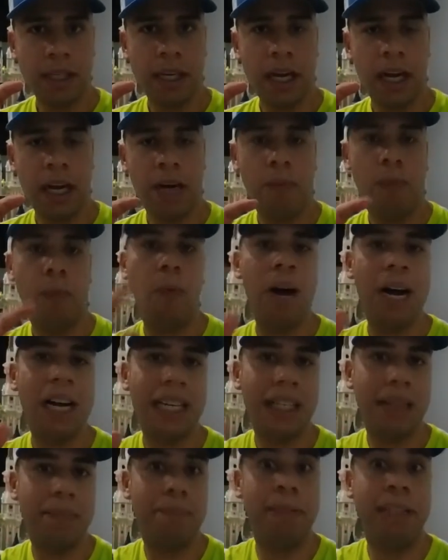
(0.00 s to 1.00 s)
why
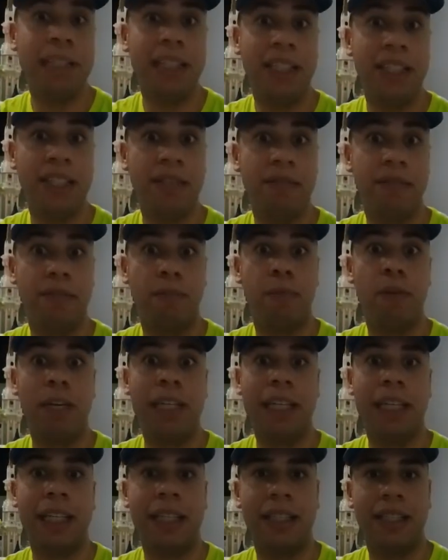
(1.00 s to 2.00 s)
it impedes you from
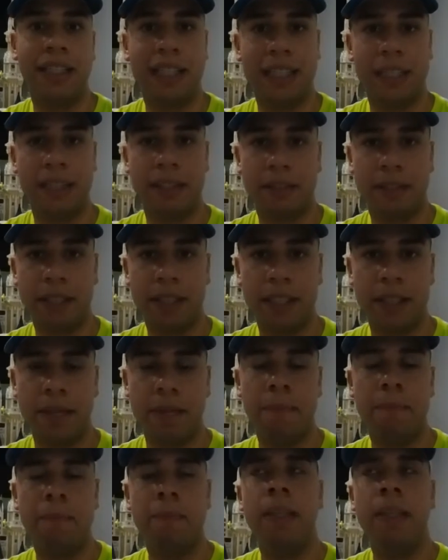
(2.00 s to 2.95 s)
waiting in a standard queue.